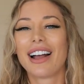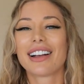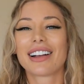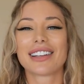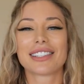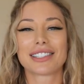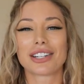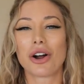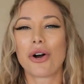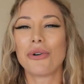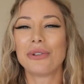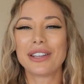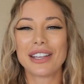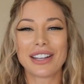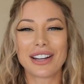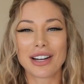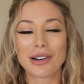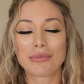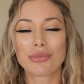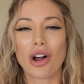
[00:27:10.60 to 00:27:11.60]
because they're only
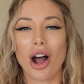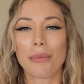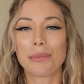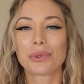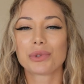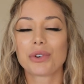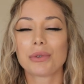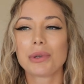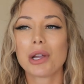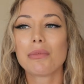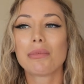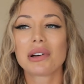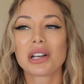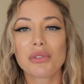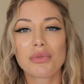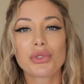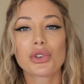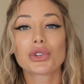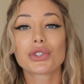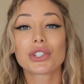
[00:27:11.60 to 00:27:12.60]
hearing problems from you. But
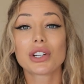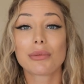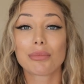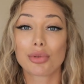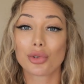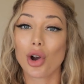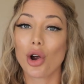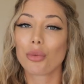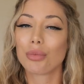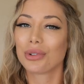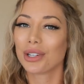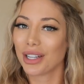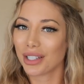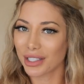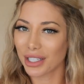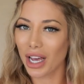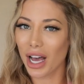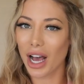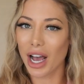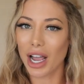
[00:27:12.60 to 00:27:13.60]
if there's an appropriate
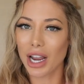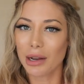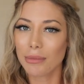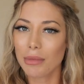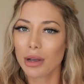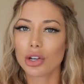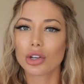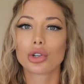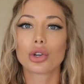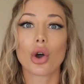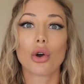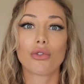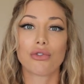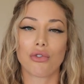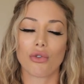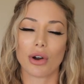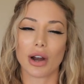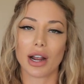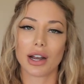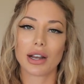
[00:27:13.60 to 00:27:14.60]
time, go
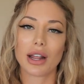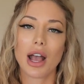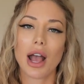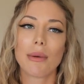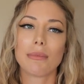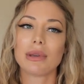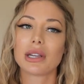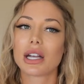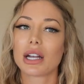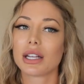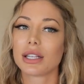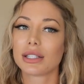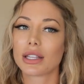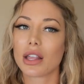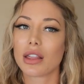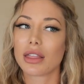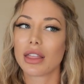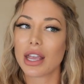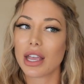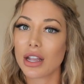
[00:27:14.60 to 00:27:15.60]
for it, because
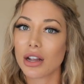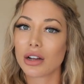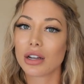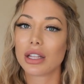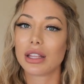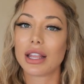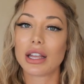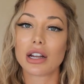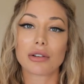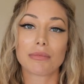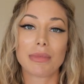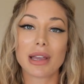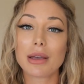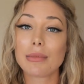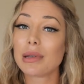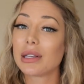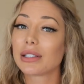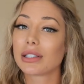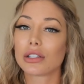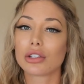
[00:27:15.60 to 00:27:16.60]
there may
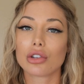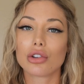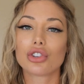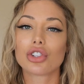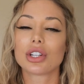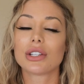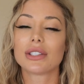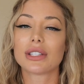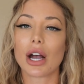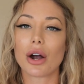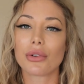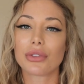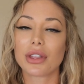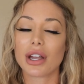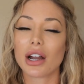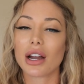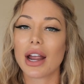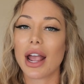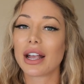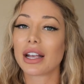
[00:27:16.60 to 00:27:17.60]
be solutions out
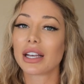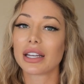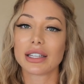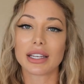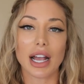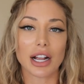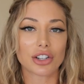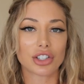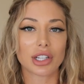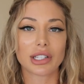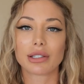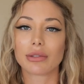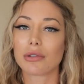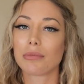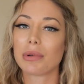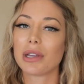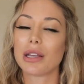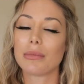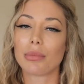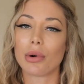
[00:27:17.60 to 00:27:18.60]
there and connections
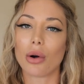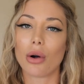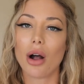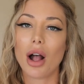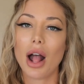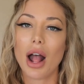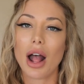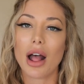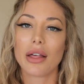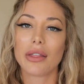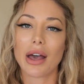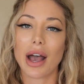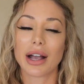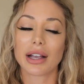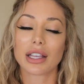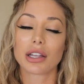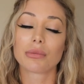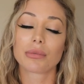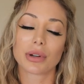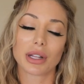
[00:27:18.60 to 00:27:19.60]
with people
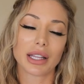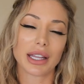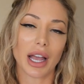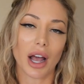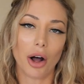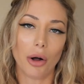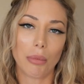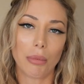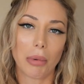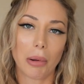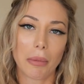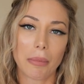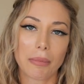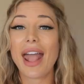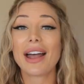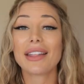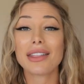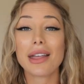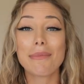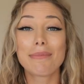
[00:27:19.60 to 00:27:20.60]
that can really help.
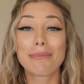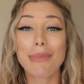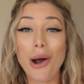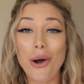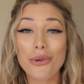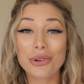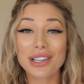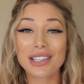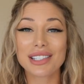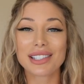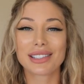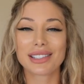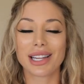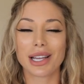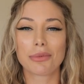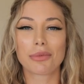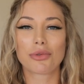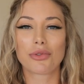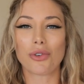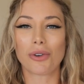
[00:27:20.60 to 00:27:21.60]
And the bonus
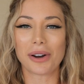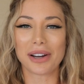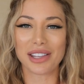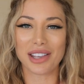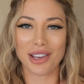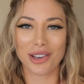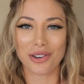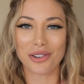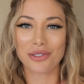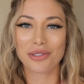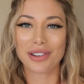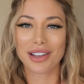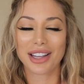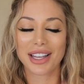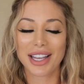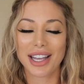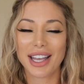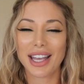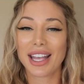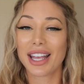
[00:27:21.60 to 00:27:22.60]
tip for you,
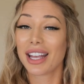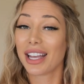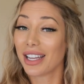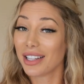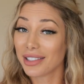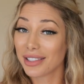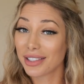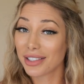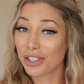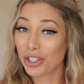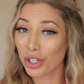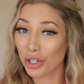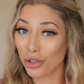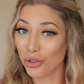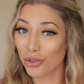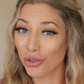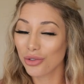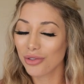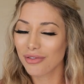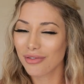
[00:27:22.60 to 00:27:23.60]
it's
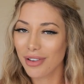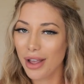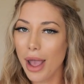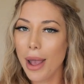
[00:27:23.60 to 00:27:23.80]
to